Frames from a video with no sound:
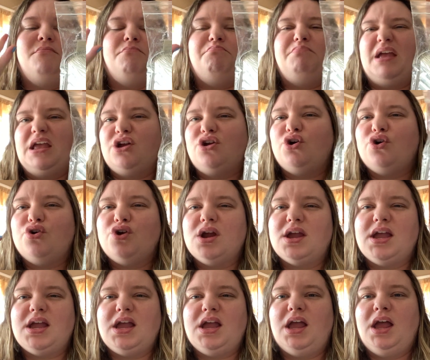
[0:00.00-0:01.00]

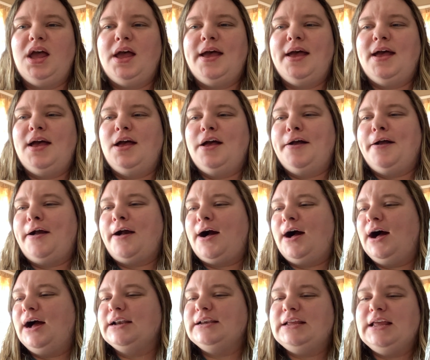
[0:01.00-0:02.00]
Bakery,
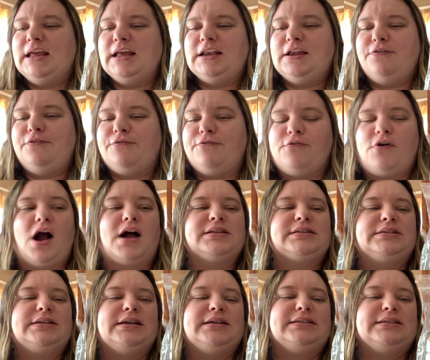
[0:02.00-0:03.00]
cotton candy
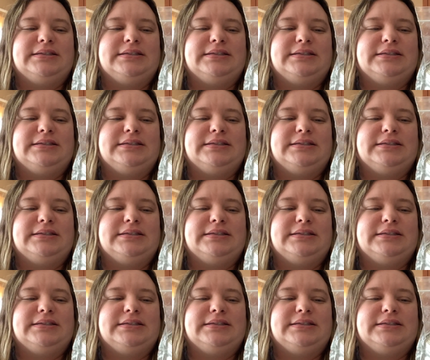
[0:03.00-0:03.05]
frosting